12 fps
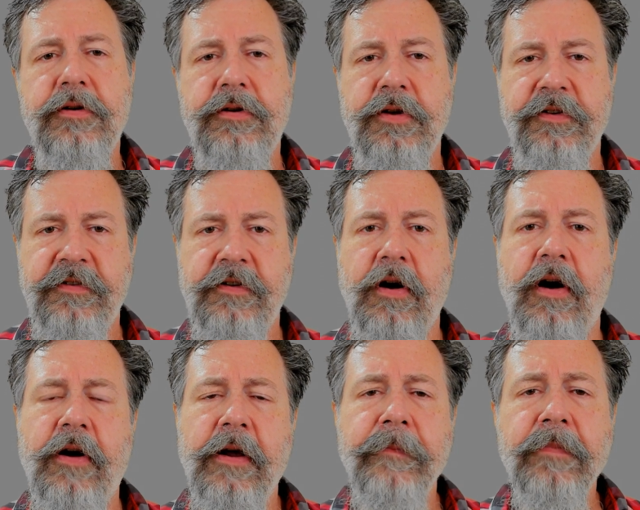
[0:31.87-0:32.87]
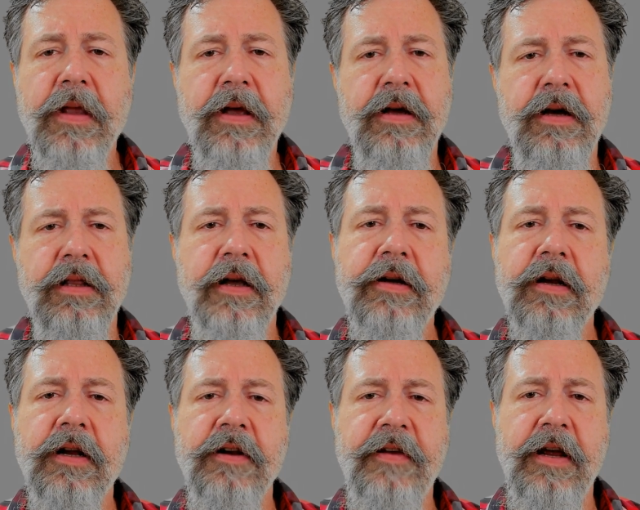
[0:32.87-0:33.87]
To start, I'd like to
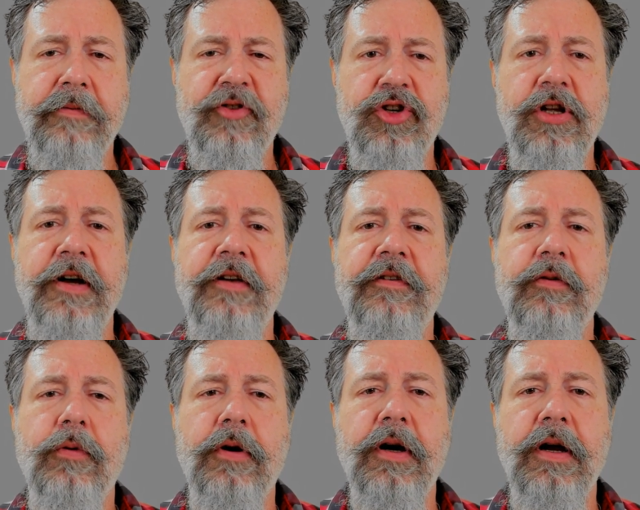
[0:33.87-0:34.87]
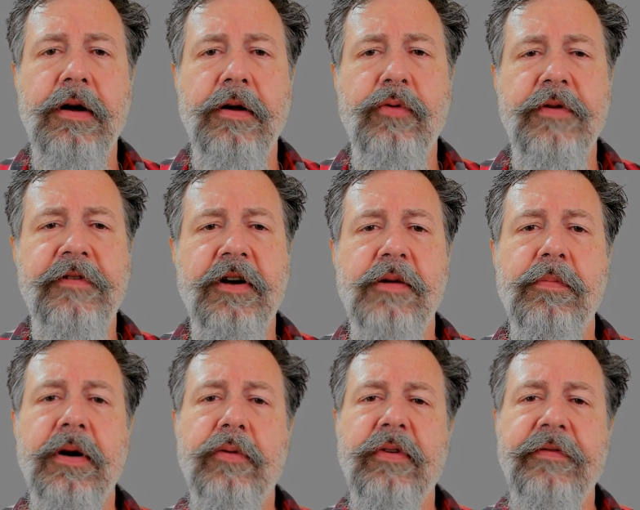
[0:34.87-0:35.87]
contextualize the work we've done
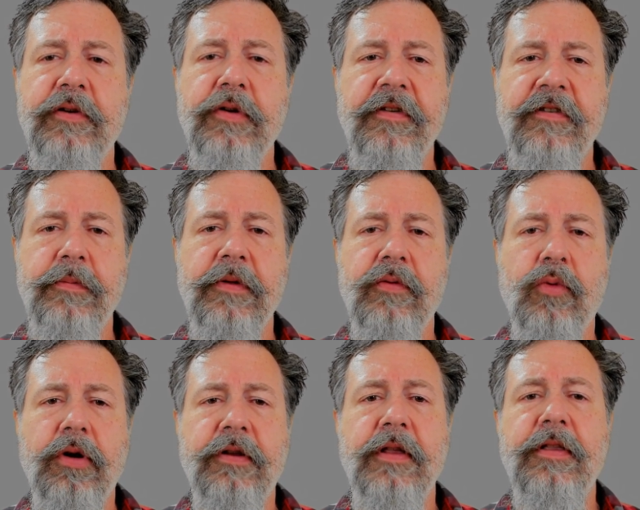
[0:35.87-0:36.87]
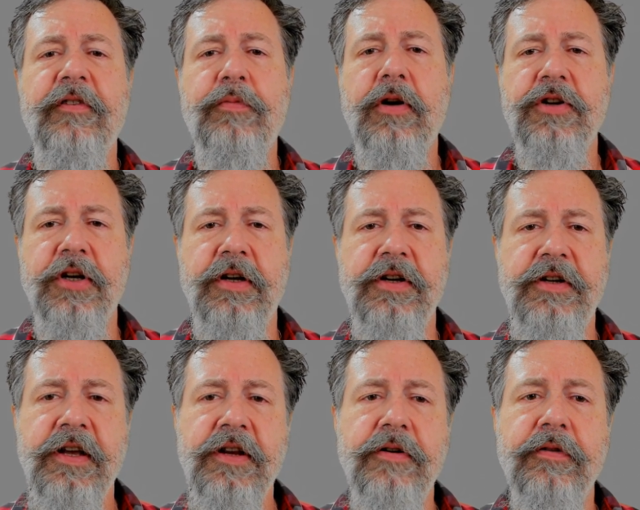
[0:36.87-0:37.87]
by reviewing some of the work that this project
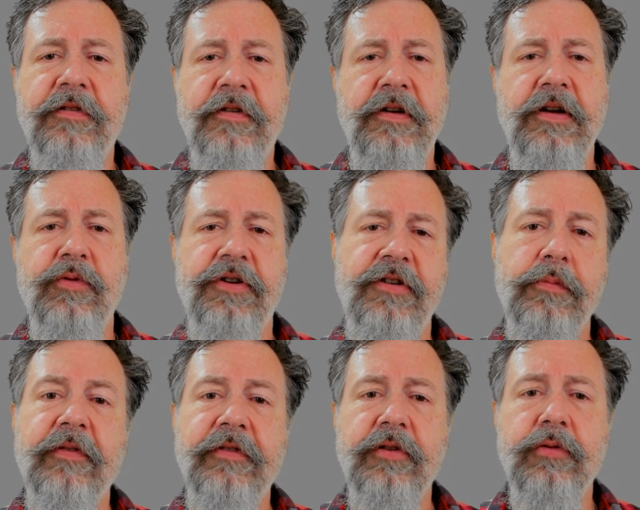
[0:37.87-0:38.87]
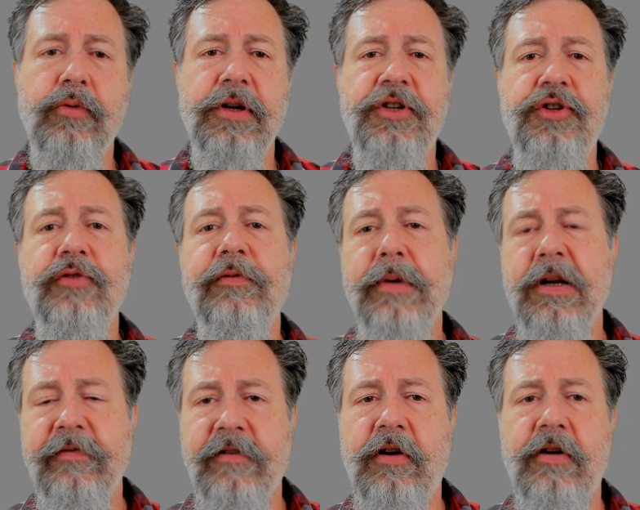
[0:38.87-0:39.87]
continues in which you've been
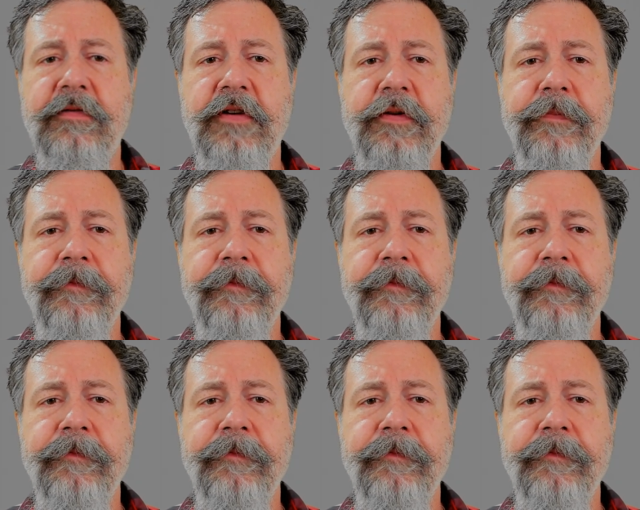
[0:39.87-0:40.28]
involved.